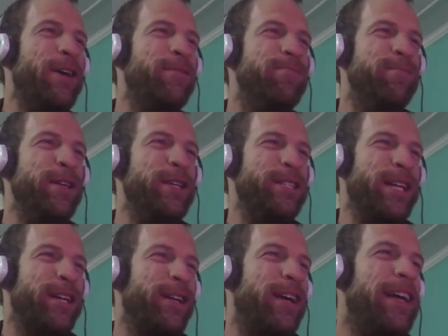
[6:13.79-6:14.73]

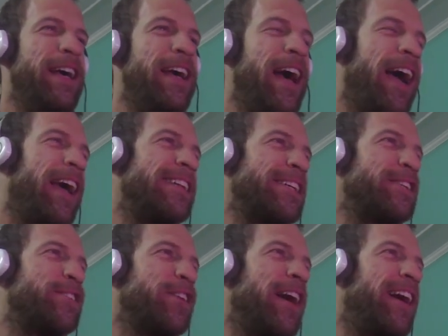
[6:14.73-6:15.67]
musical. I guess I
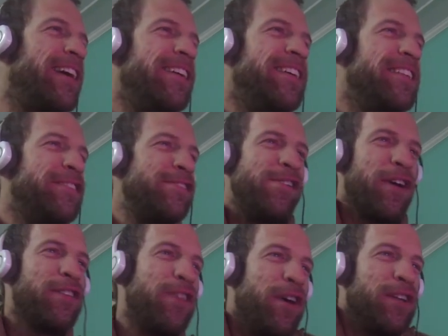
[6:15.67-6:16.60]
could try
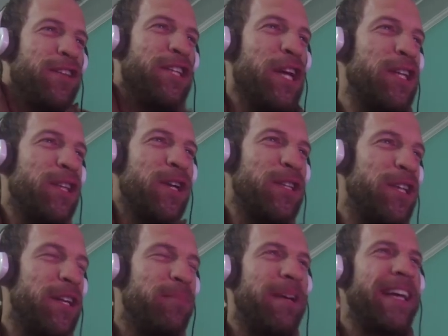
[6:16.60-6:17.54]

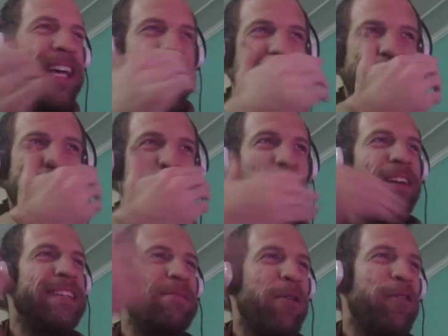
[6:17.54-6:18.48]
but again, it's more
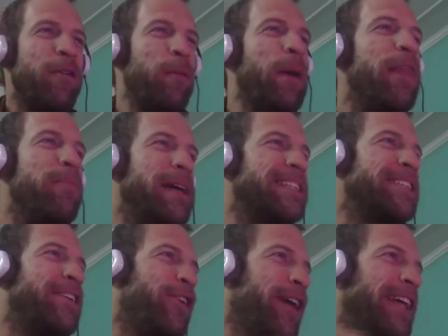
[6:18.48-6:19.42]
it's more of a rhythmic
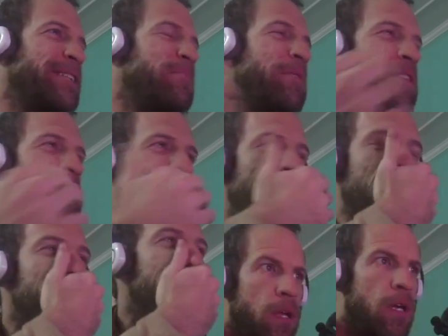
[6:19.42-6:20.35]
song as opposed to.
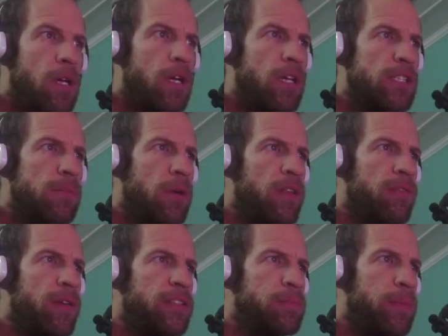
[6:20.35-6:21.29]
Uh, Smart
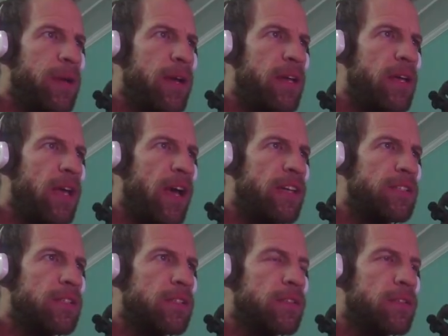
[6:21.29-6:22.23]

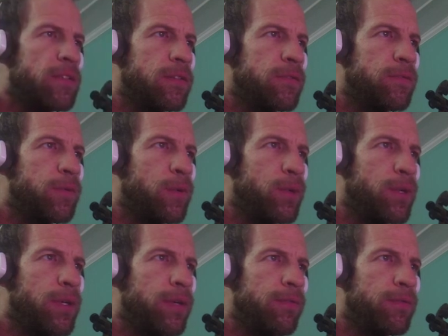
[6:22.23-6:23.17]
Vajpayee
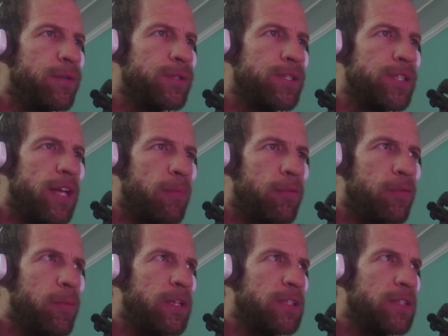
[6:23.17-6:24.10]
for First Step
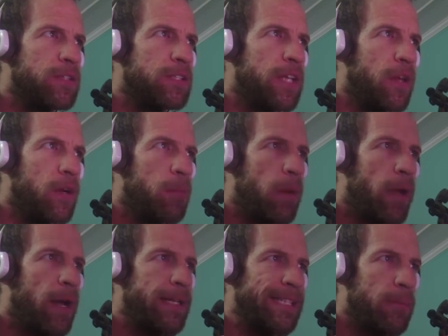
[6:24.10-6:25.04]
from Interstellar by
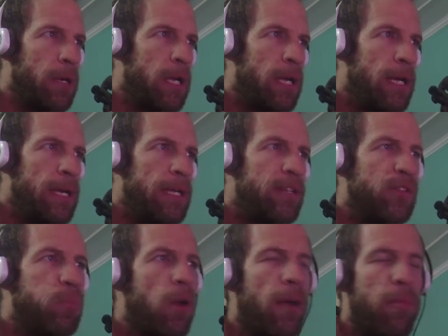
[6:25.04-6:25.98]
Hans Zimmer. Here's the
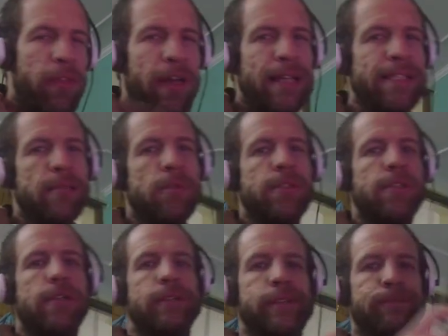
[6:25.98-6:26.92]
problem with Hans Zimmer songs